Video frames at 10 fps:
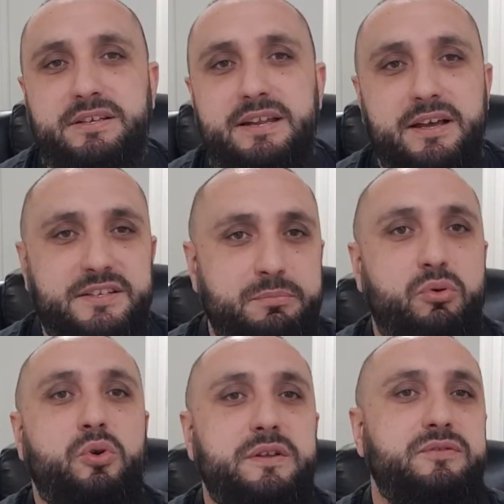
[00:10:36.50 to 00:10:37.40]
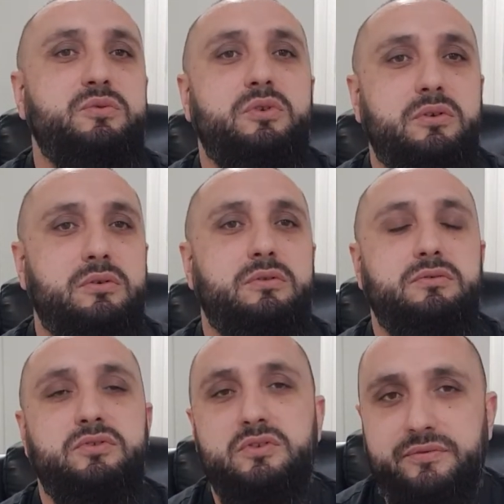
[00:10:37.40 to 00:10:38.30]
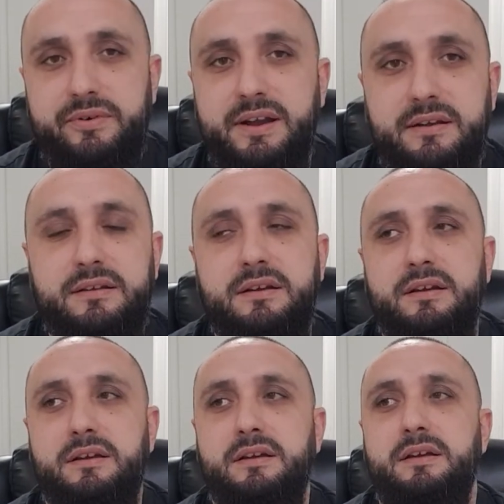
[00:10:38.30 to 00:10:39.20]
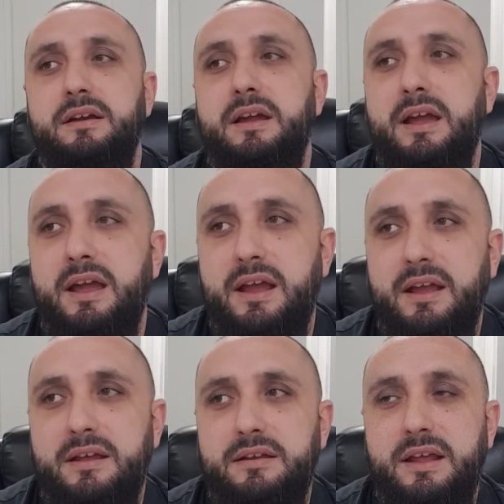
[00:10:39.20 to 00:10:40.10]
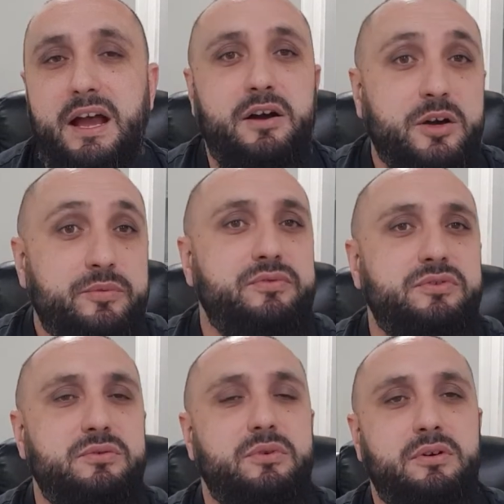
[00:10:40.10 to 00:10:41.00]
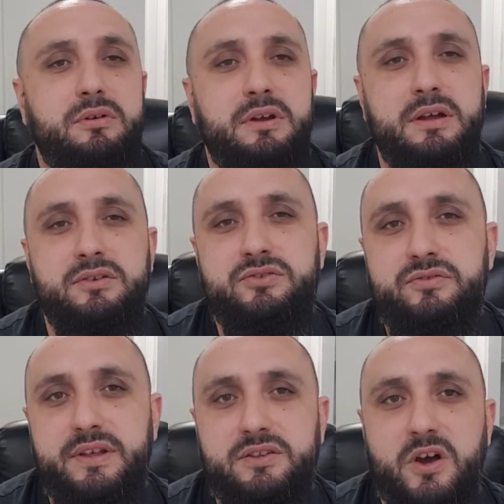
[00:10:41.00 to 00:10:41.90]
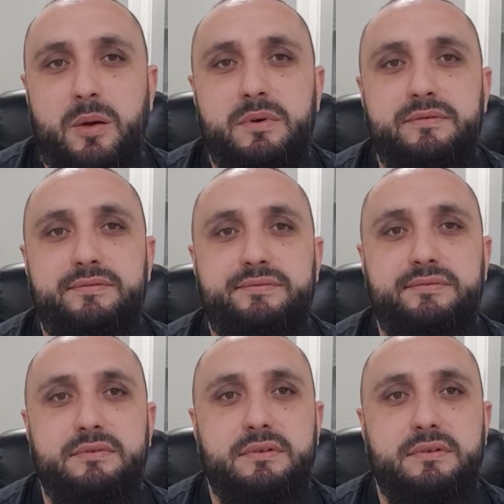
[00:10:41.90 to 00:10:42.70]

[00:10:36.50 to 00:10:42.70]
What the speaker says: how supportive you were to your friend, and how helpful you were during their time of